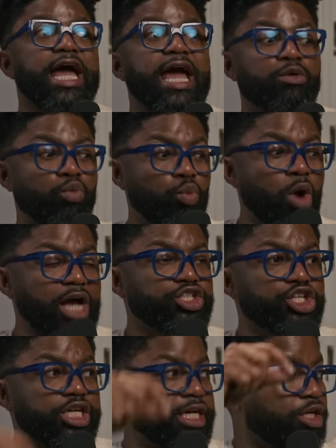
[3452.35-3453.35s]
and
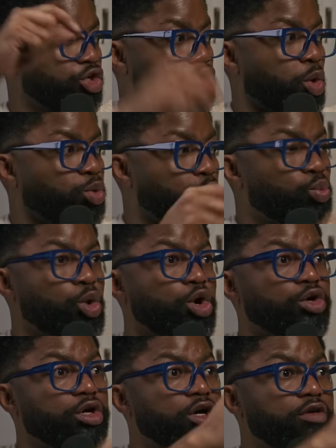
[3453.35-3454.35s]
watching it go to
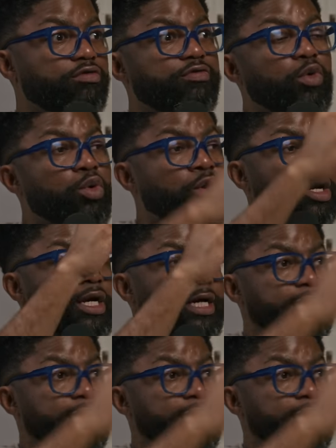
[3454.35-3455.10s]
work for